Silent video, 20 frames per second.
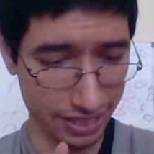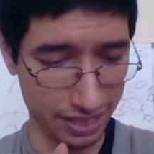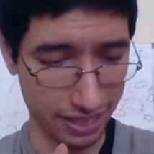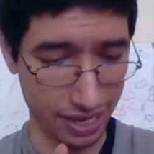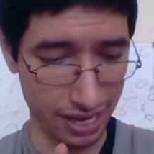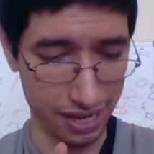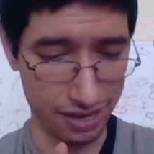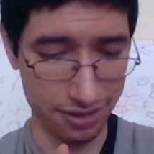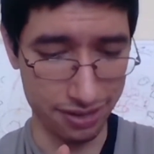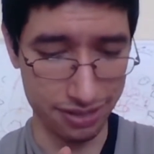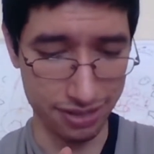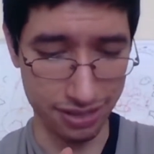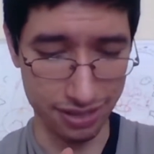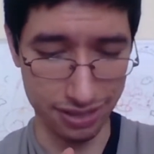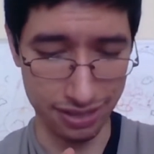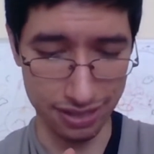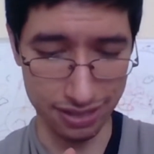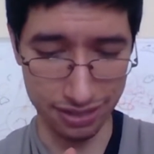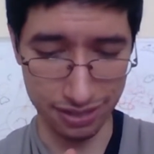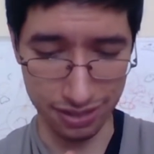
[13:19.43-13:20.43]
the edges
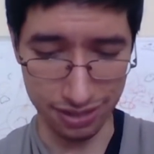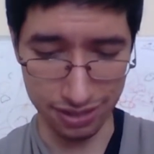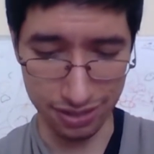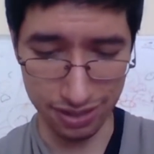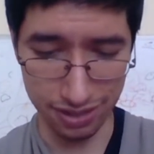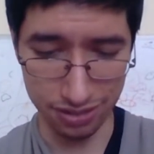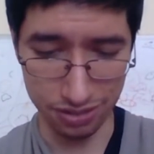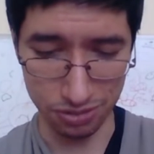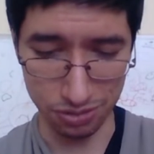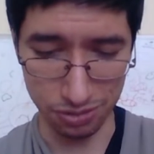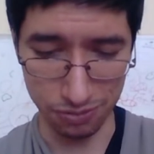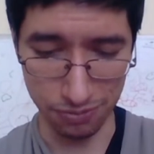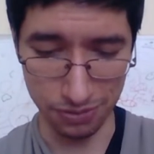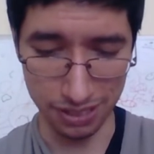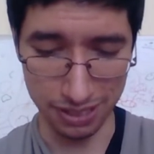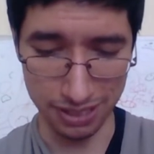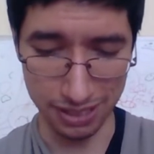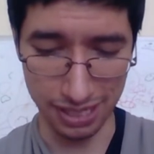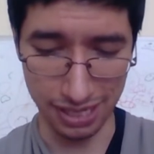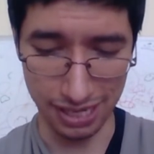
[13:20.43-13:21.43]
on this card, so
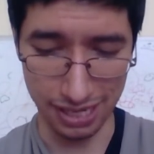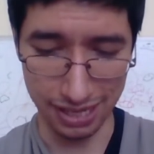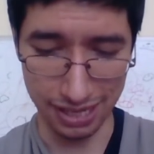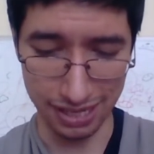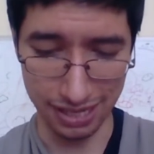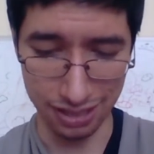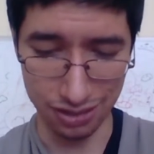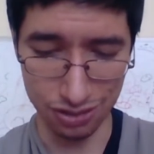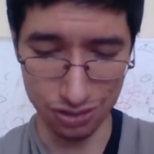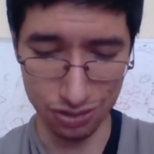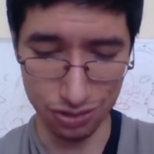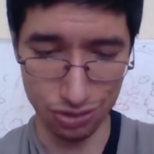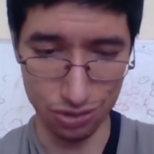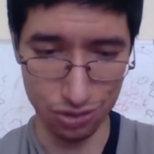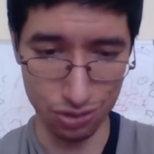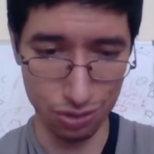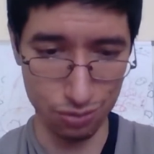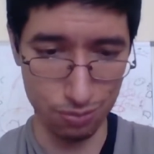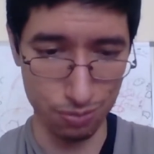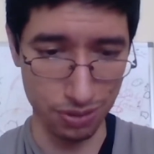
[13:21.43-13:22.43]
hopefully it's not anything
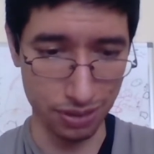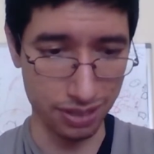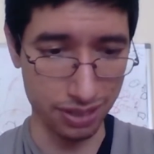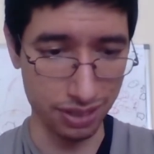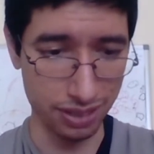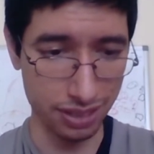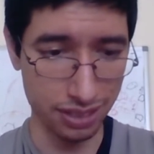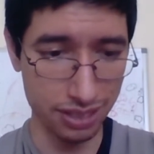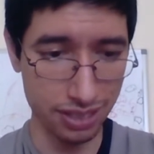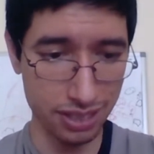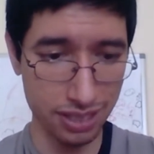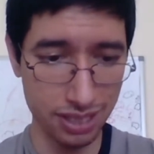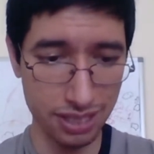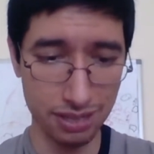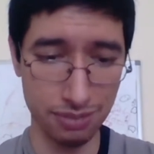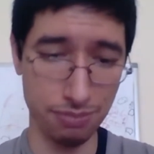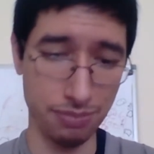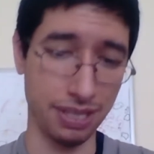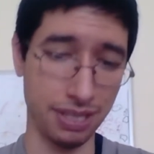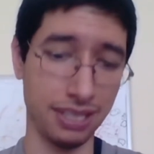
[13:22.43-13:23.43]
super good,
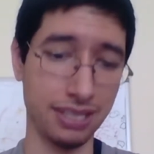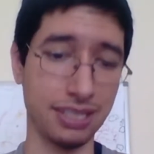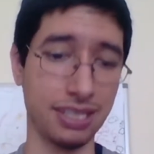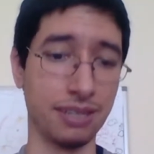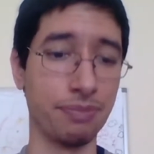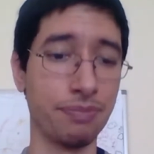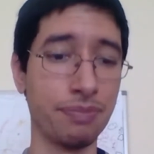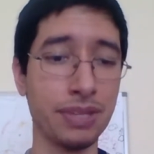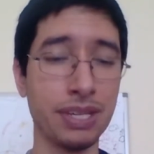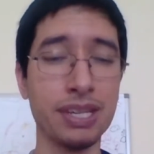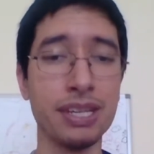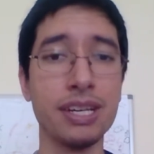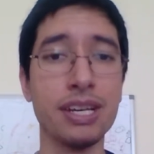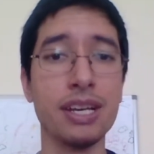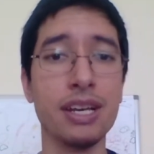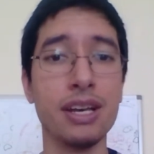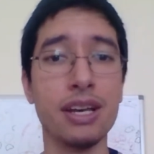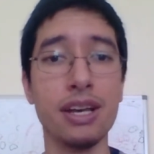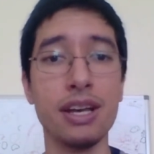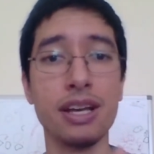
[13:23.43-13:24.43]
but let's see.
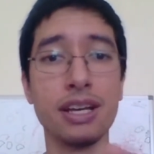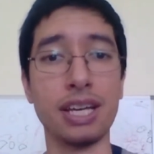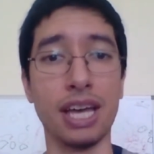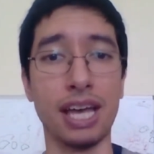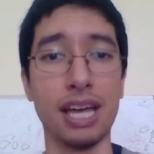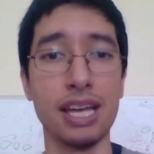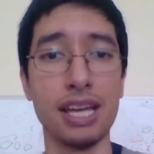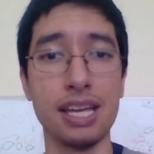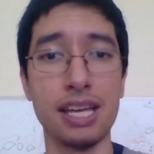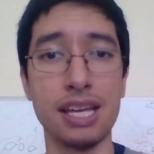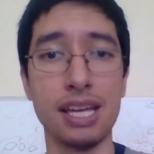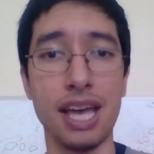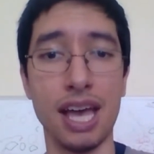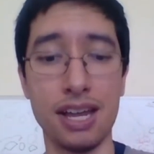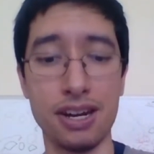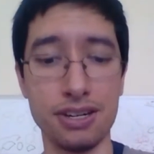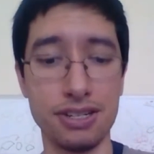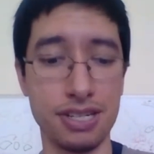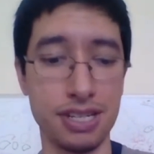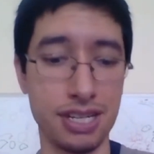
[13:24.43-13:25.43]
Okay,
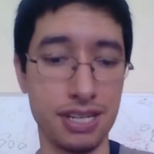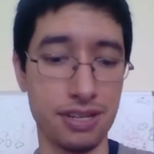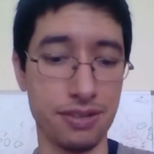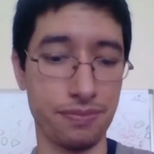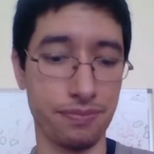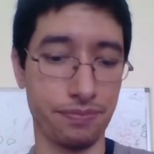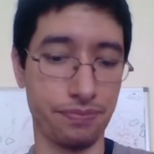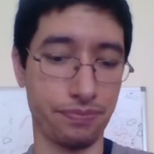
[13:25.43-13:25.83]
energy.